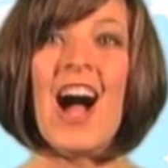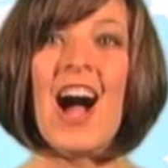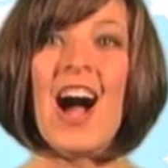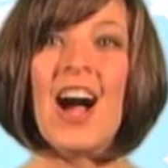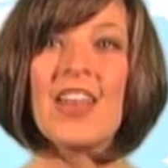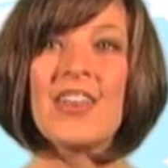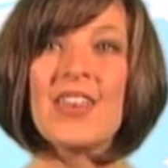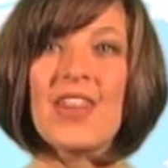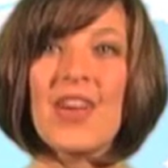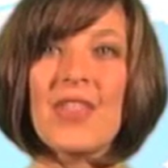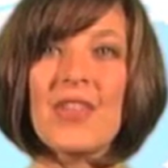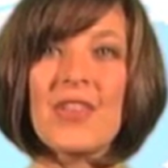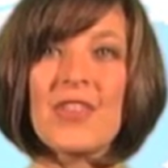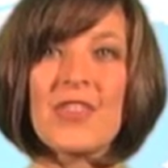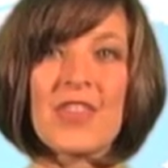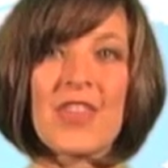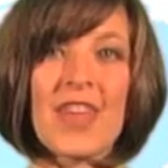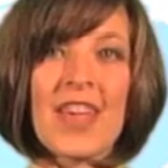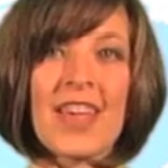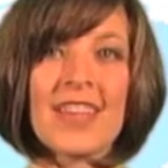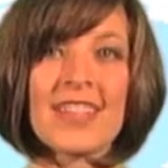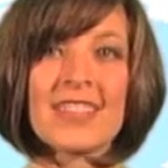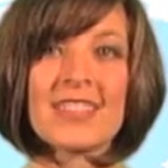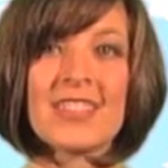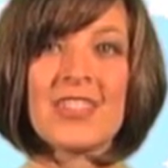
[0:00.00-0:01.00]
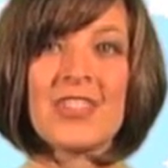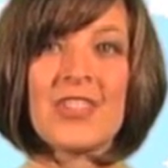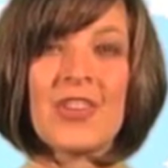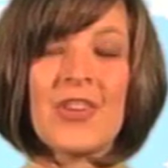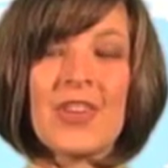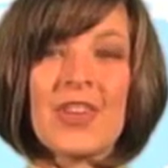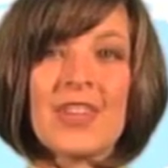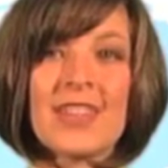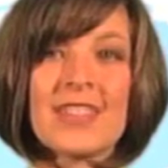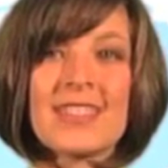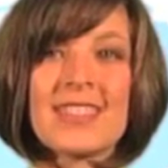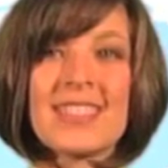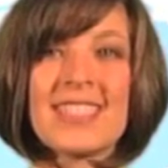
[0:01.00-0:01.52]
Another thing to
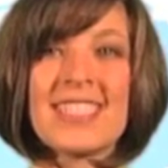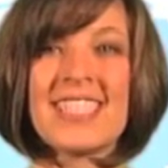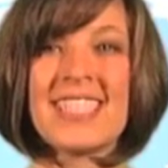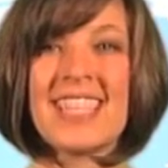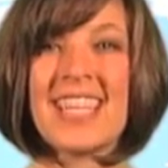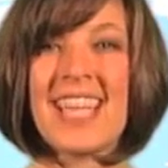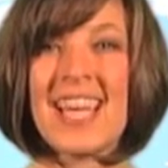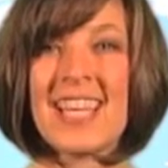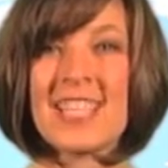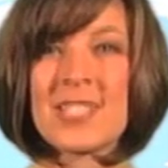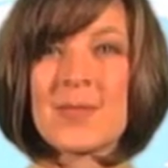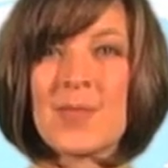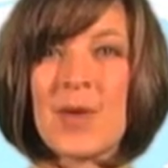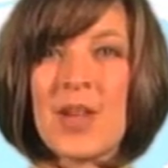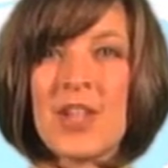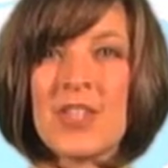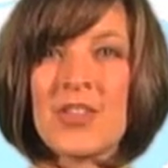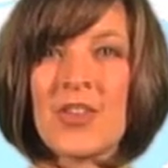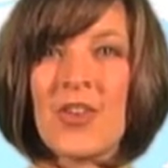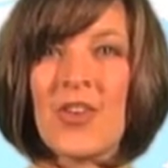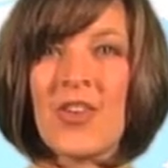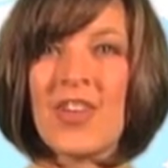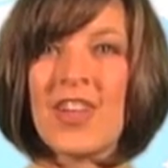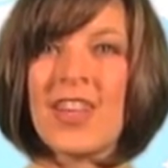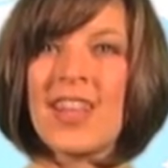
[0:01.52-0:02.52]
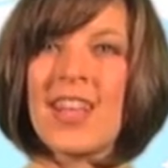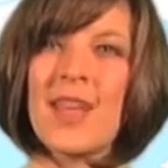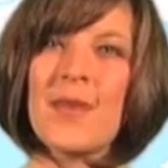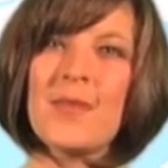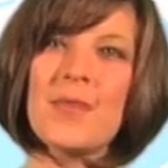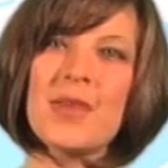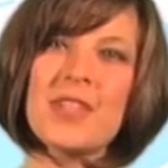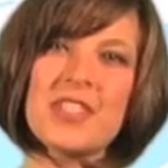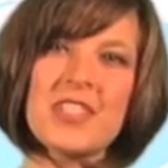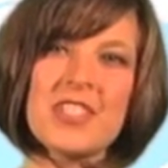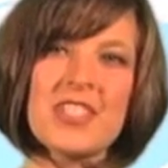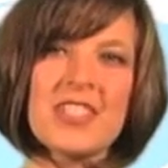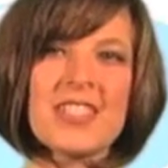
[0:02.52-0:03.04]
notice in español, and I
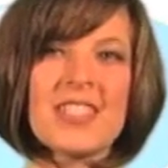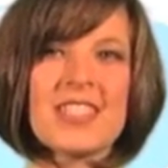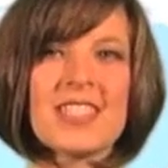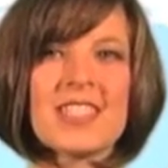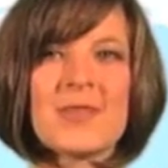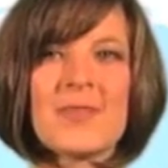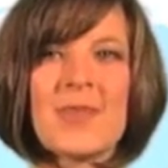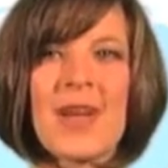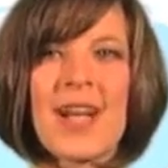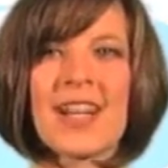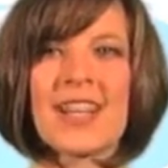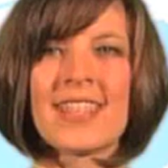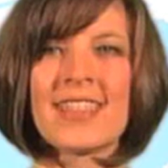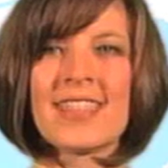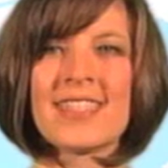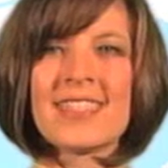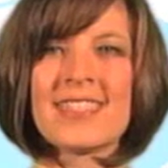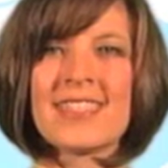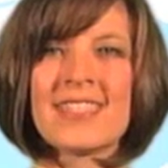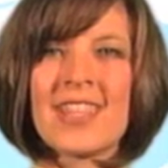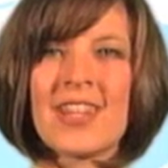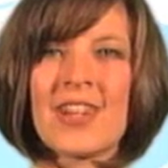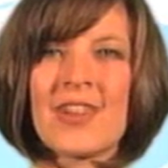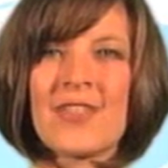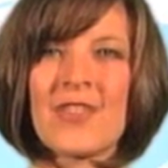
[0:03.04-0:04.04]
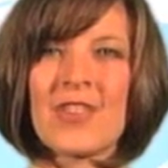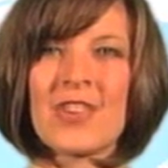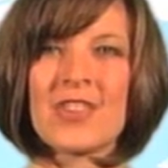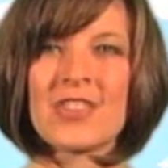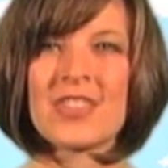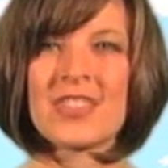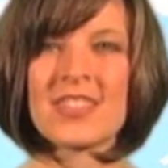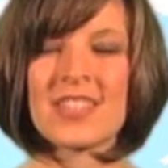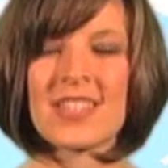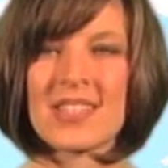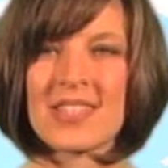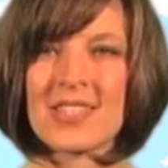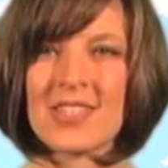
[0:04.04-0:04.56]
mentioned this back in the ser
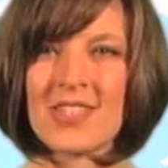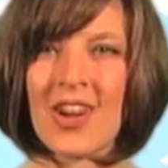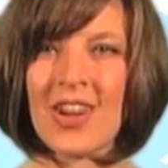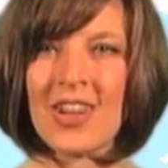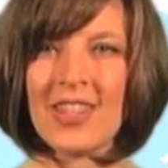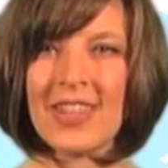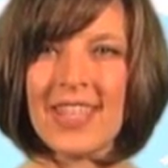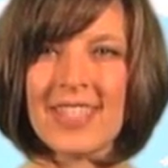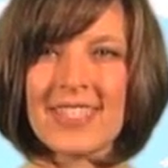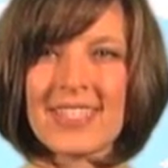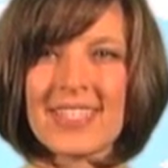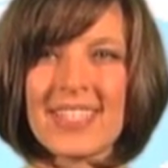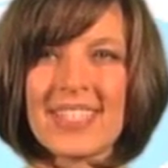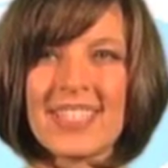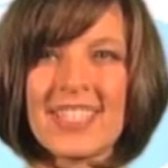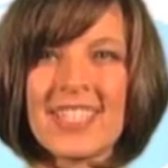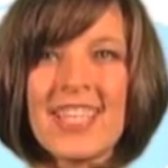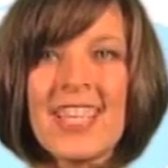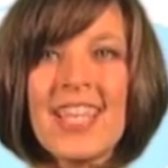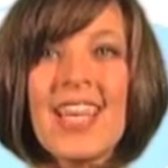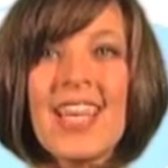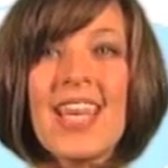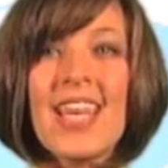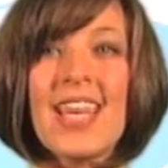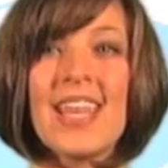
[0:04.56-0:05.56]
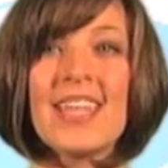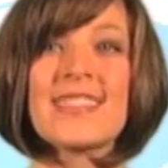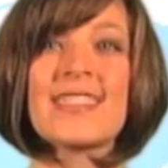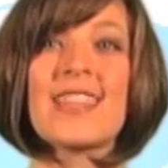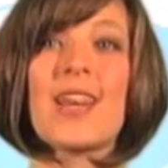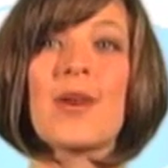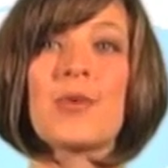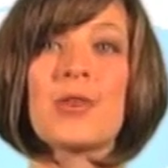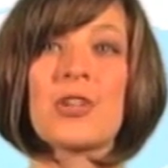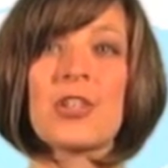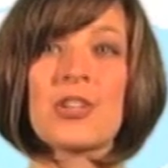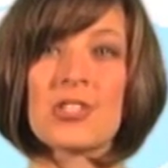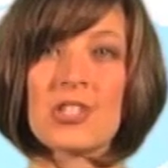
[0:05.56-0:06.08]
versus a star lesson, is
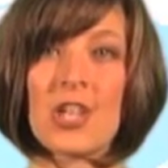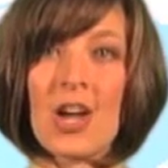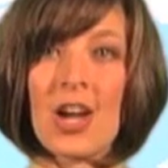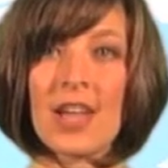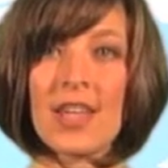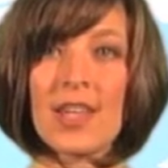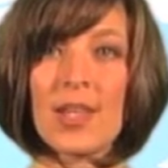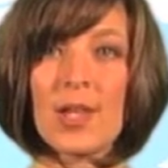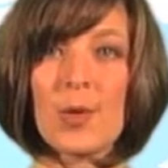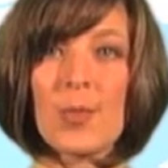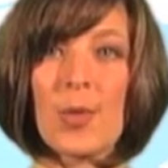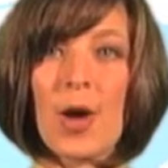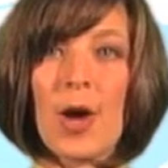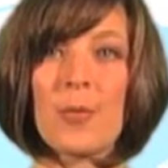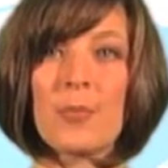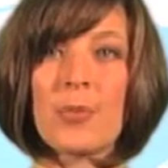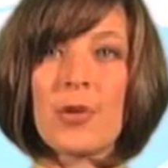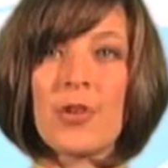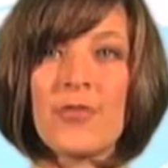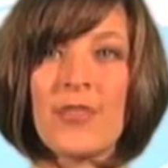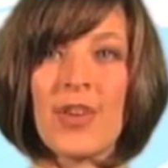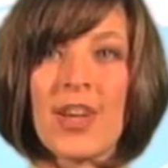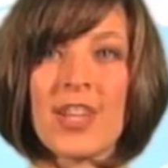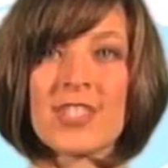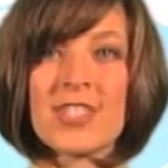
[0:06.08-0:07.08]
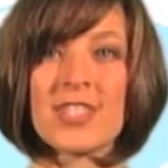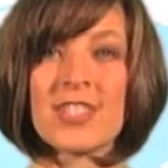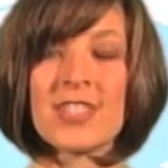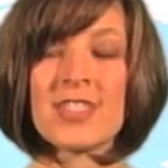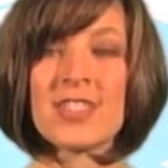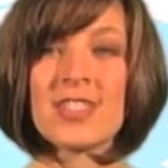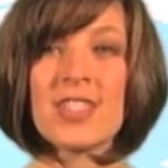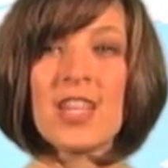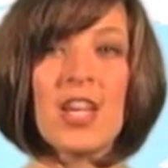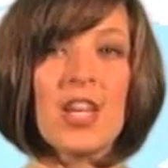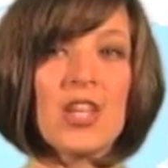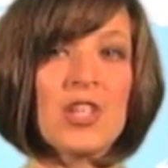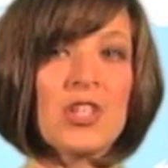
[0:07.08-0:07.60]
that when you're talking about professions,
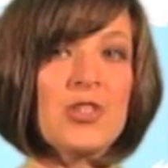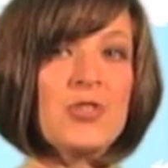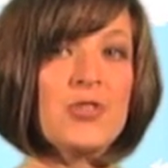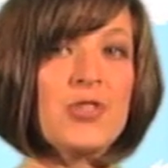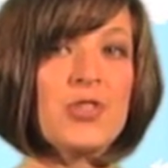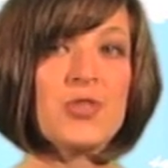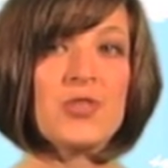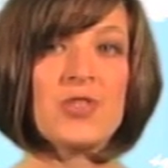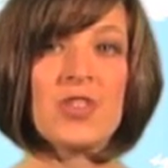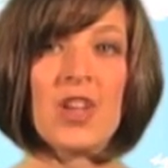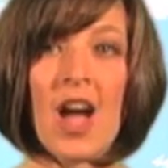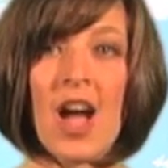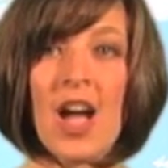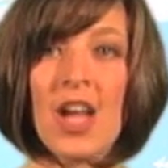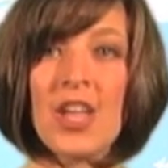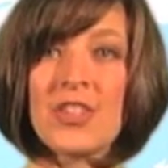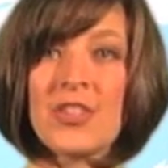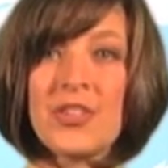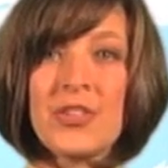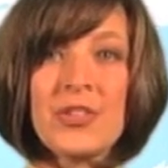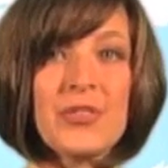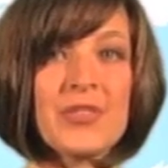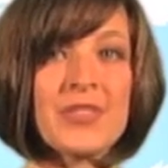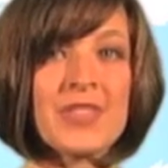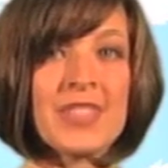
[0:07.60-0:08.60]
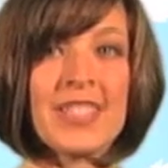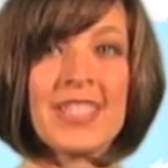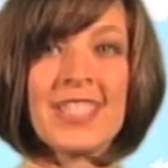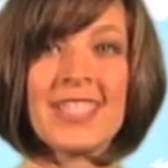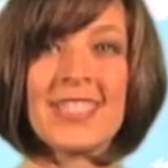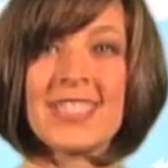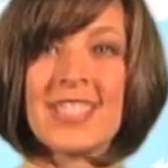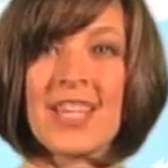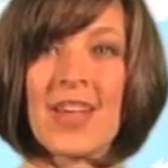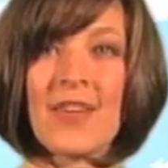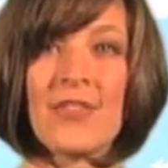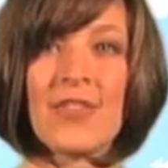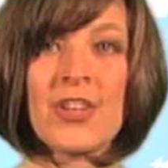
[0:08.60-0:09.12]
you do not use an
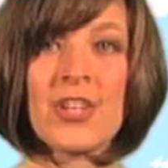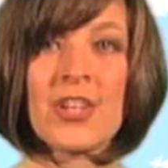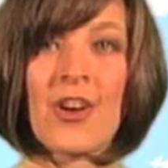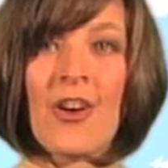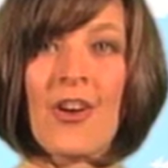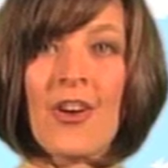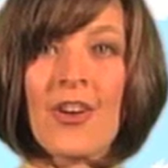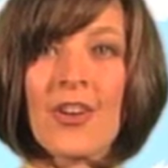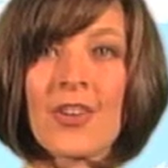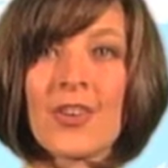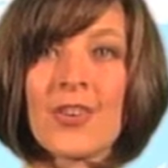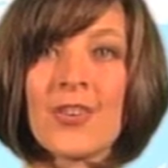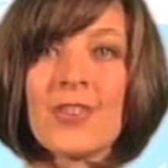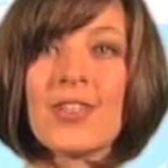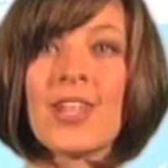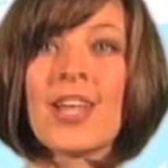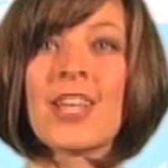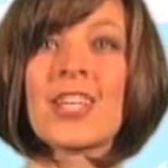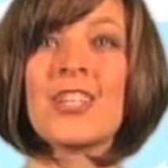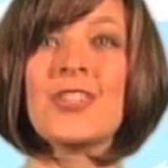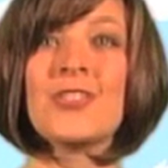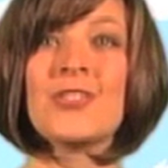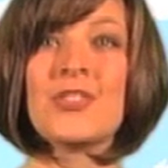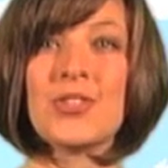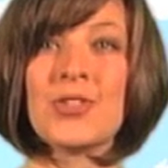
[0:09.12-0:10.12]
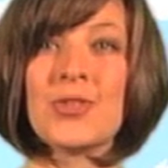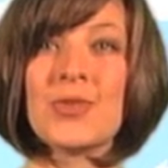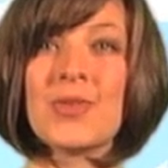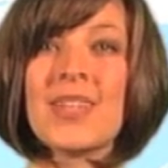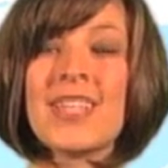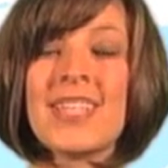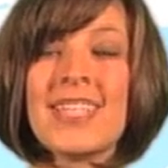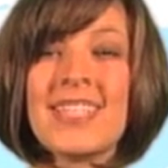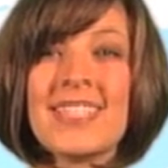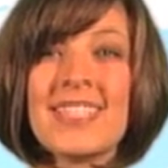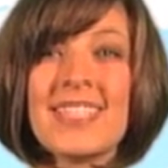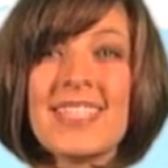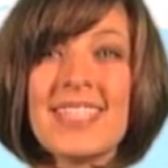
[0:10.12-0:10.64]
indefinite article like you do
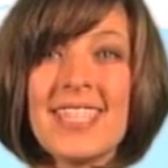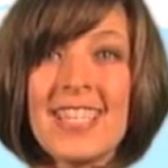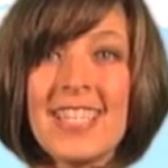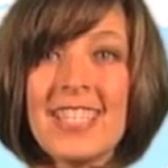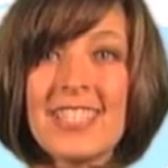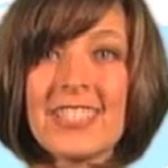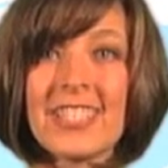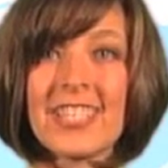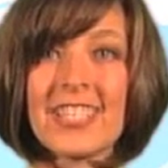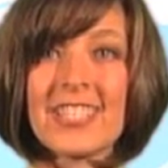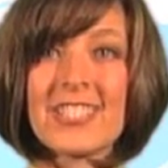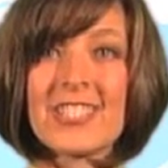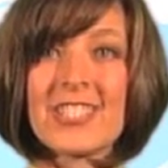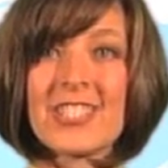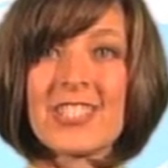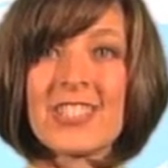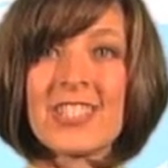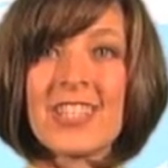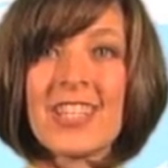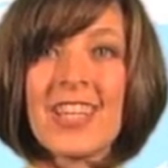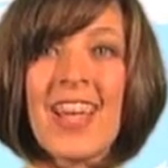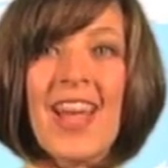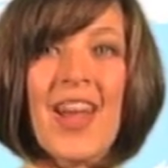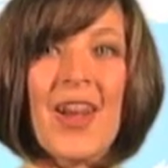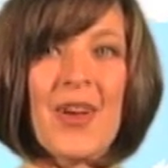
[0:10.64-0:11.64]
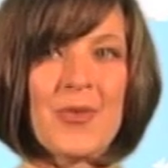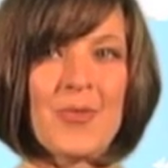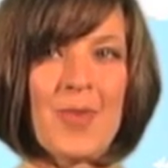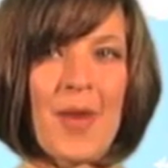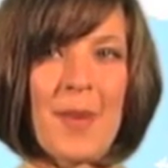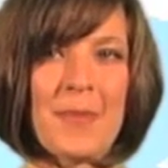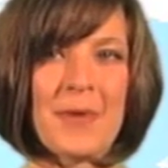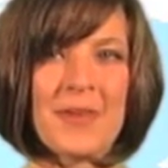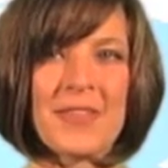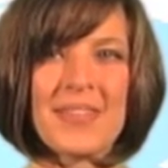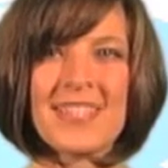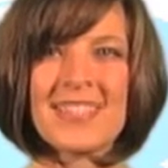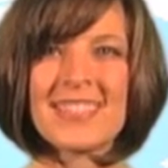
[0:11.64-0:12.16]
in English.
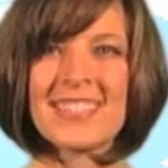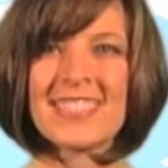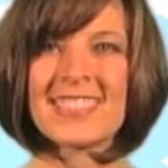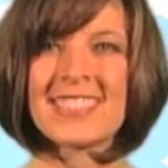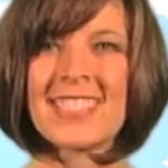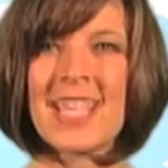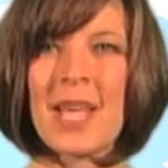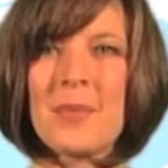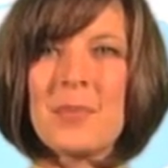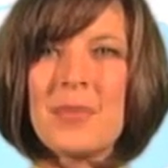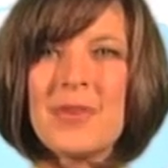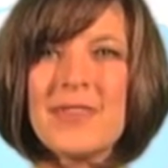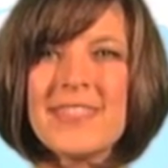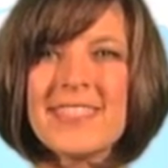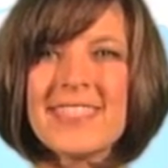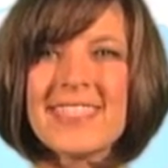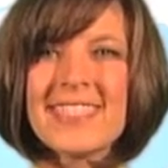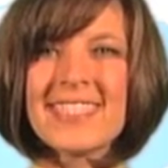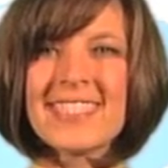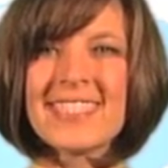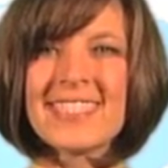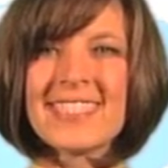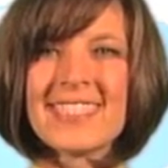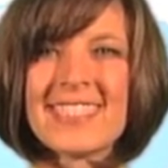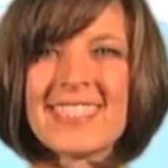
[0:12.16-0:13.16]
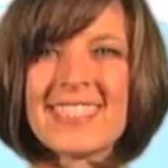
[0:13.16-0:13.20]
Remember these examples?